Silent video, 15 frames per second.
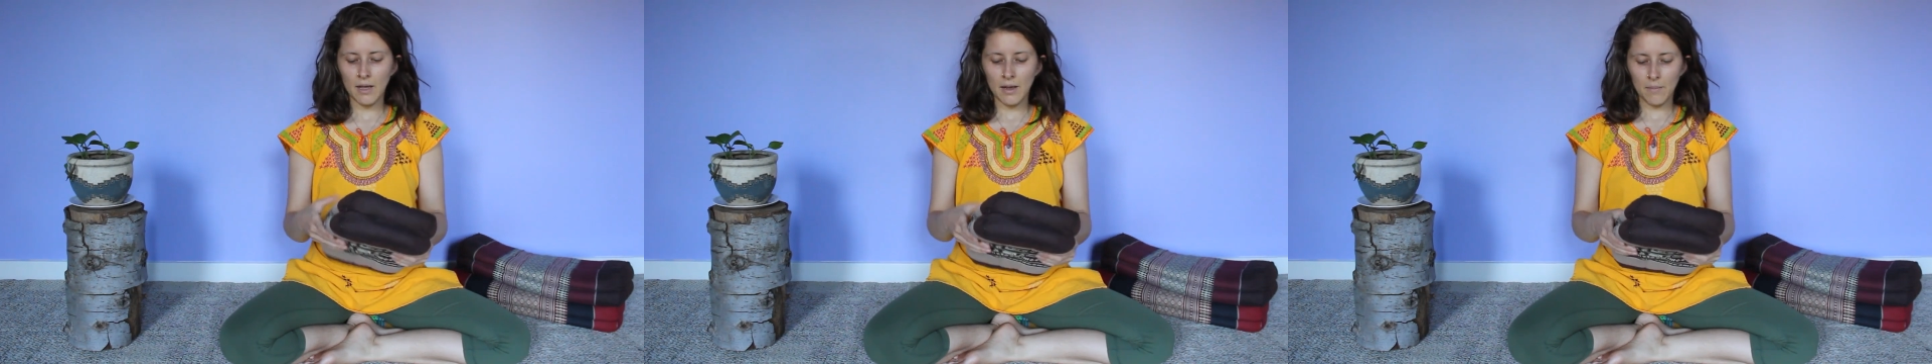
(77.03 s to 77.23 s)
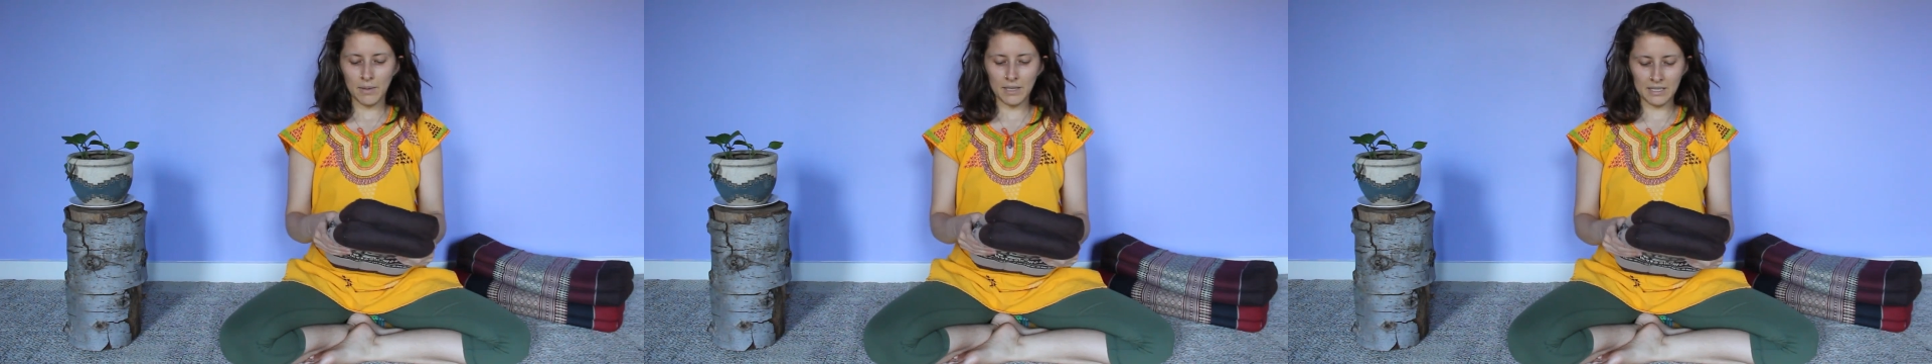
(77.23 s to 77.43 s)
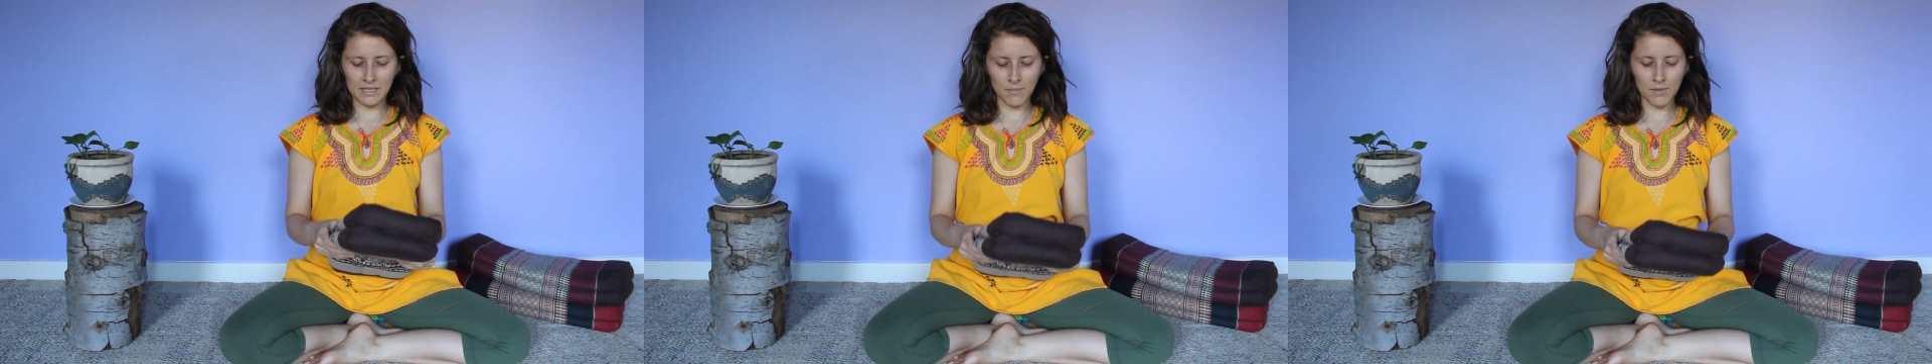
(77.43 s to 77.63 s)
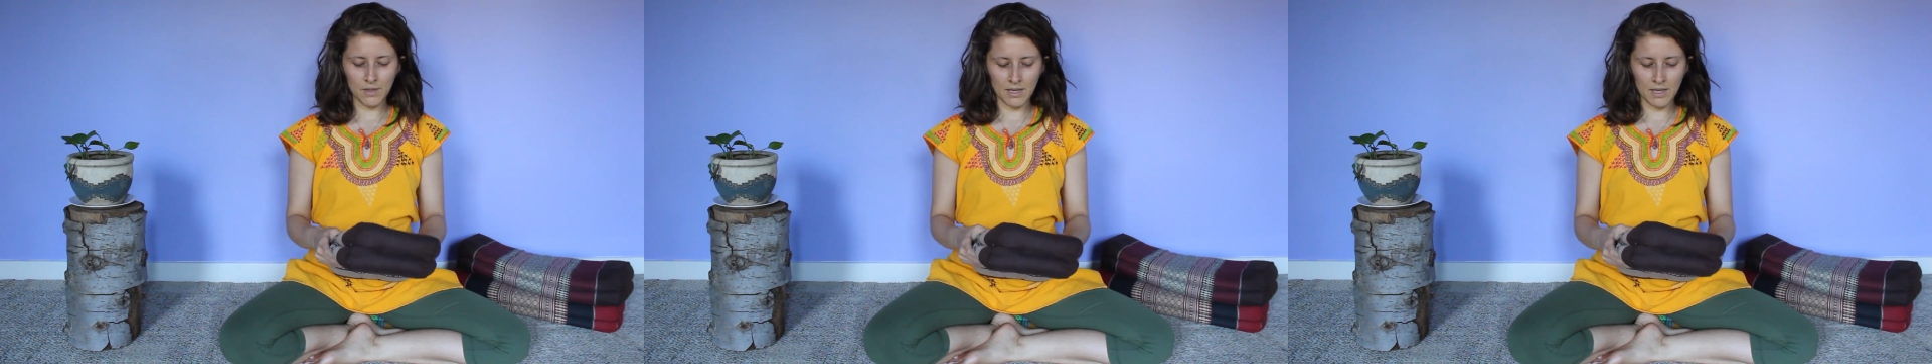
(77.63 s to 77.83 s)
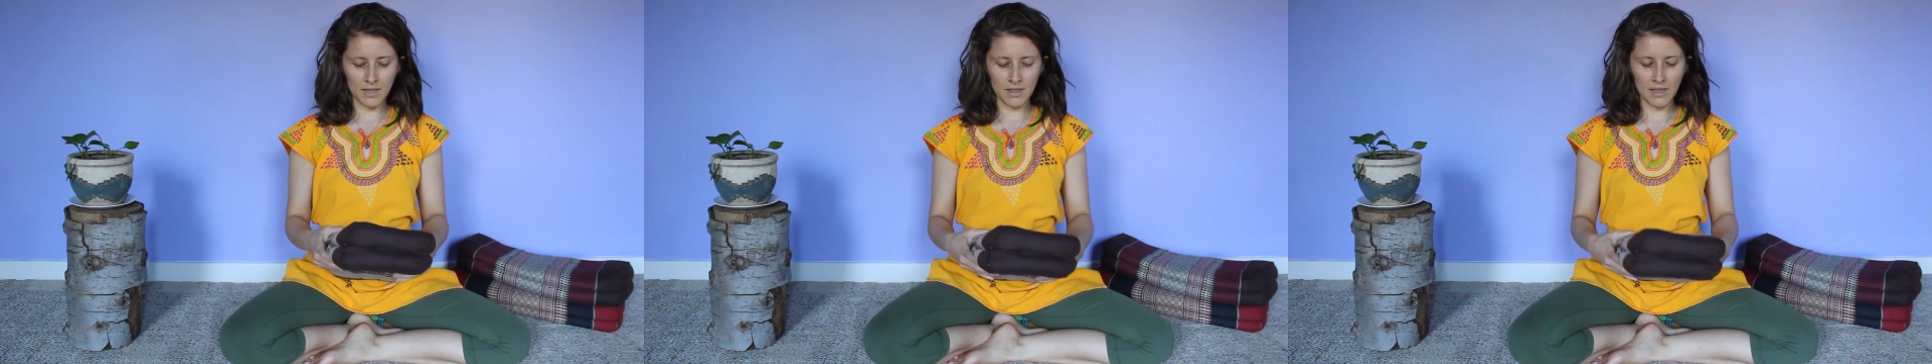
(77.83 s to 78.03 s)
but
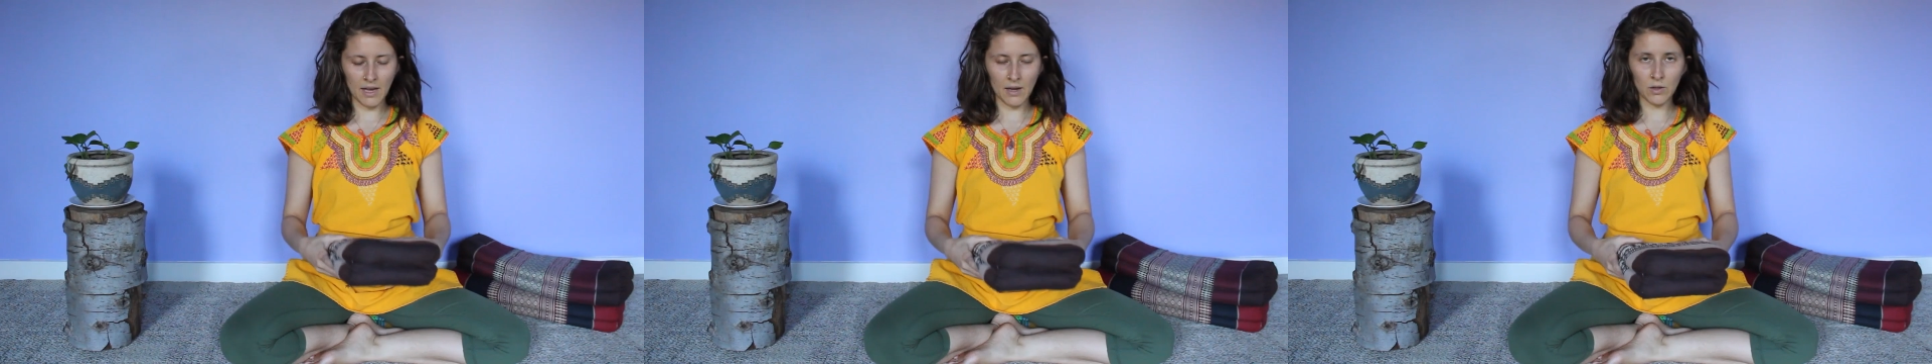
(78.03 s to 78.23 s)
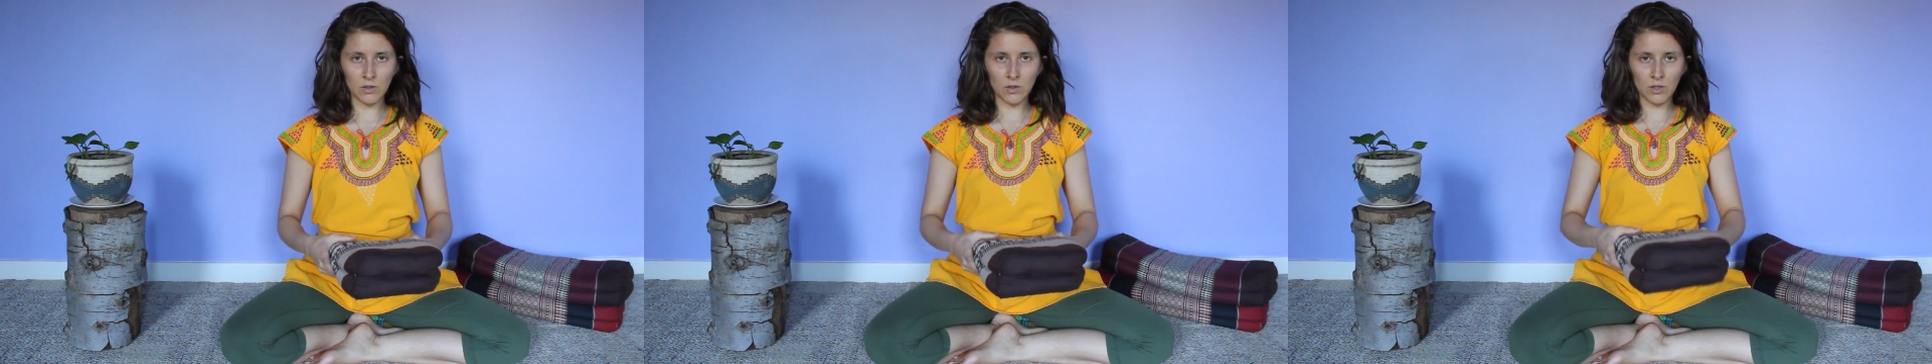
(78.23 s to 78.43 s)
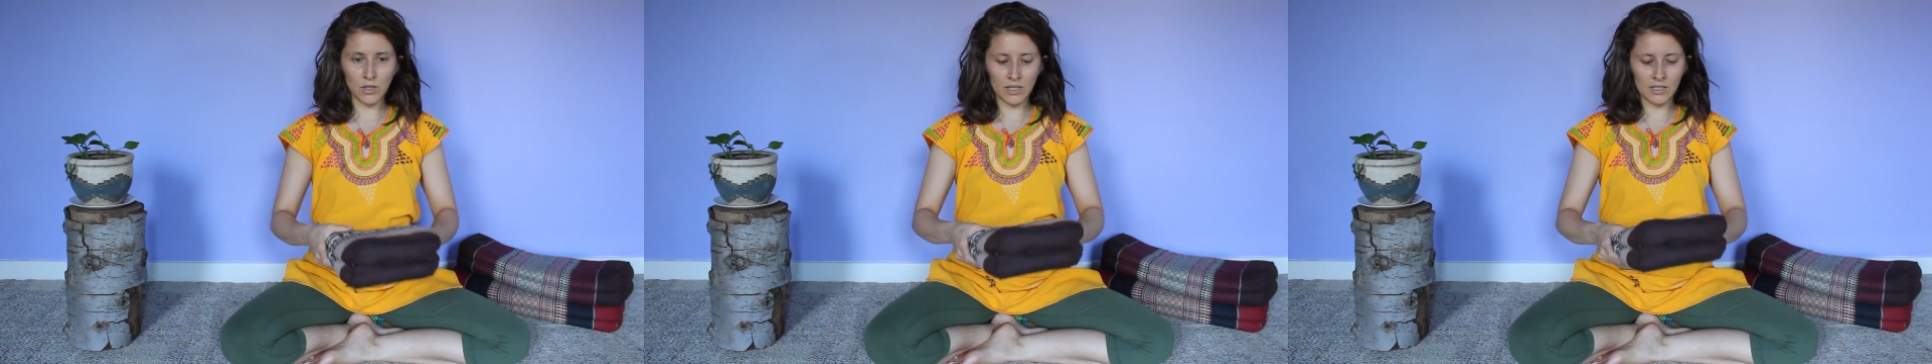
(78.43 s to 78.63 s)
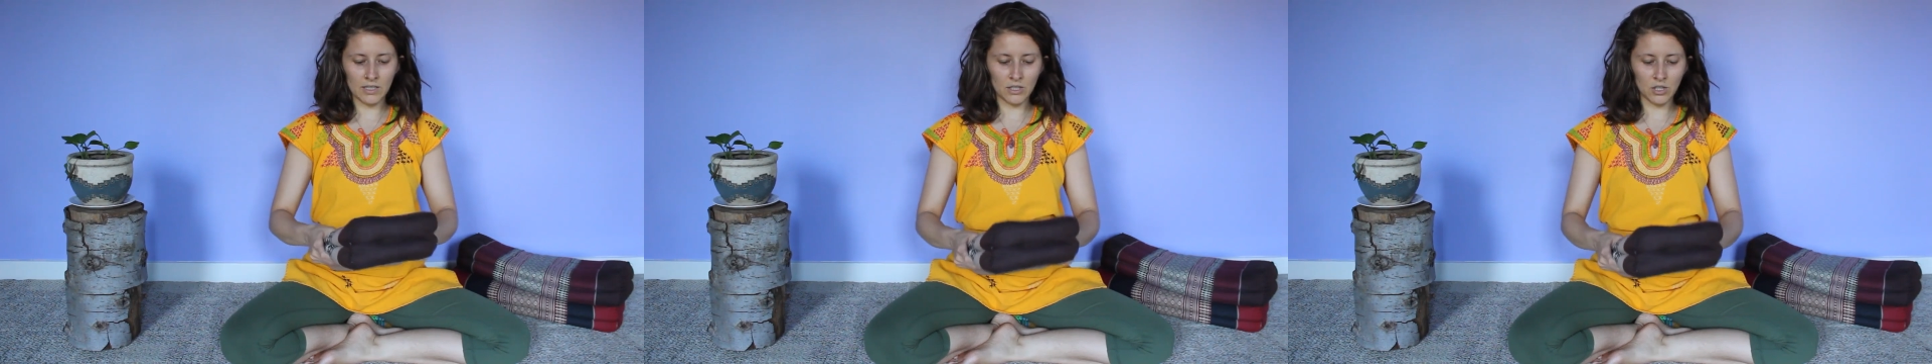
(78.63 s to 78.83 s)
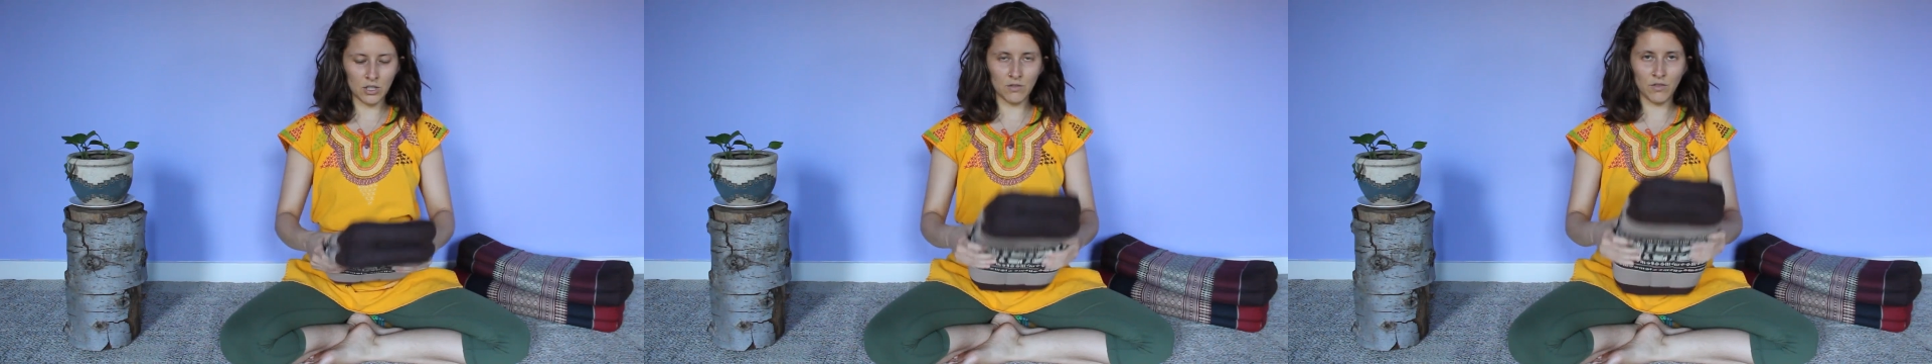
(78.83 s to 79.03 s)
something that
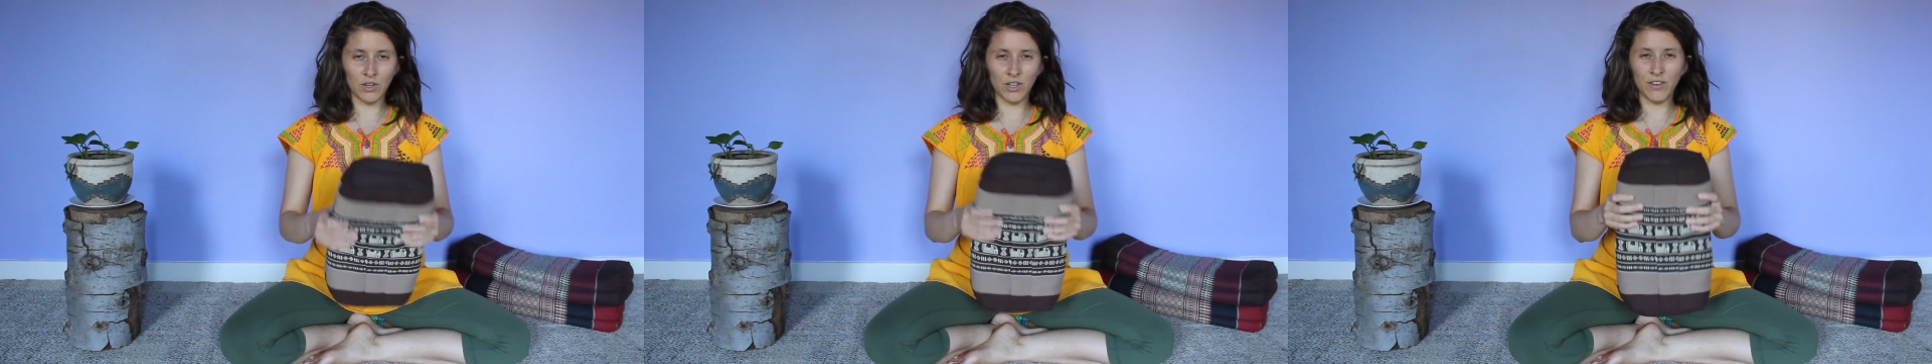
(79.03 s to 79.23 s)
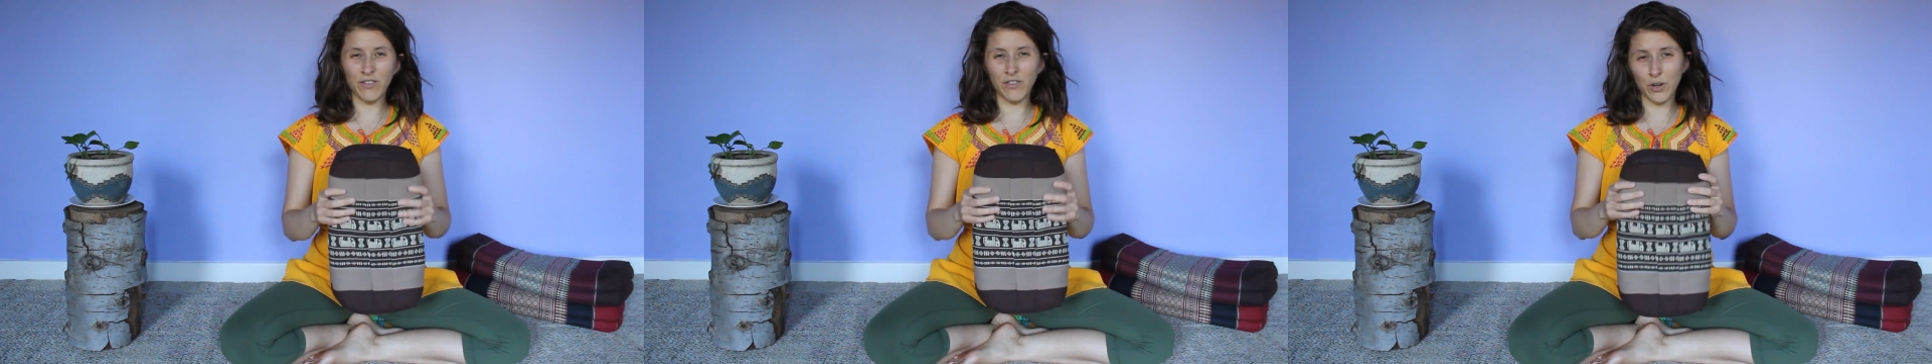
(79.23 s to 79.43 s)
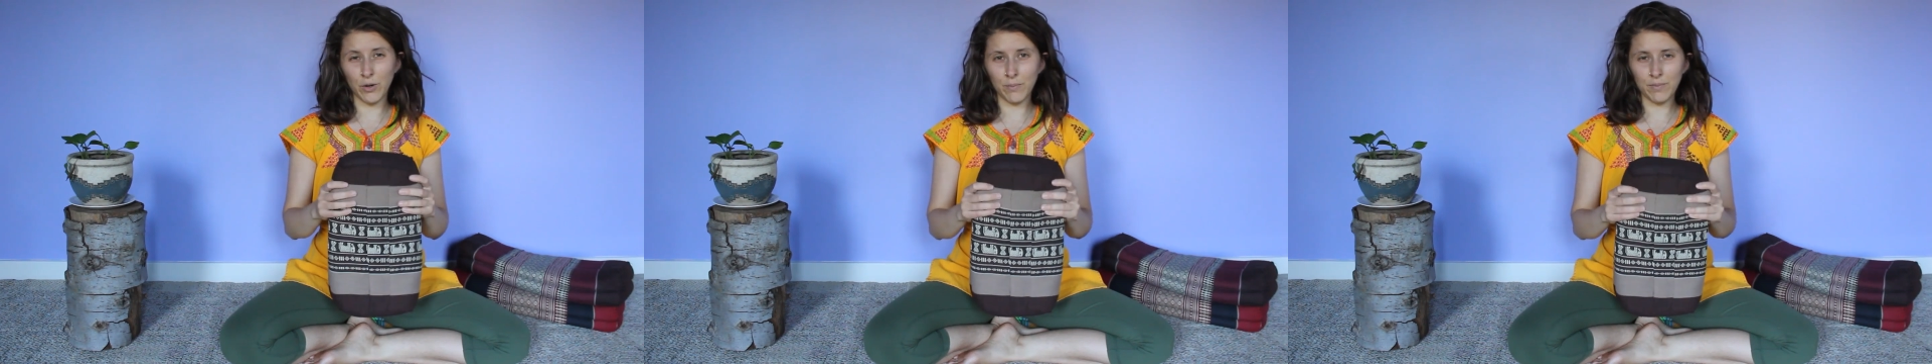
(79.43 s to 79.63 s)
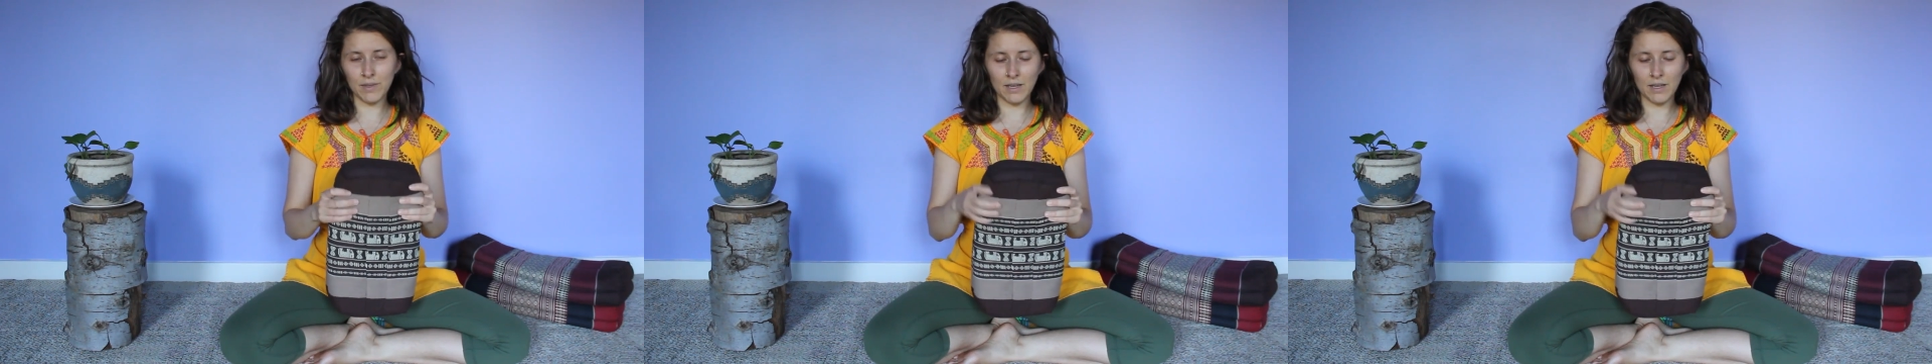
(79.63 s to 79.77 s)
is just very firm.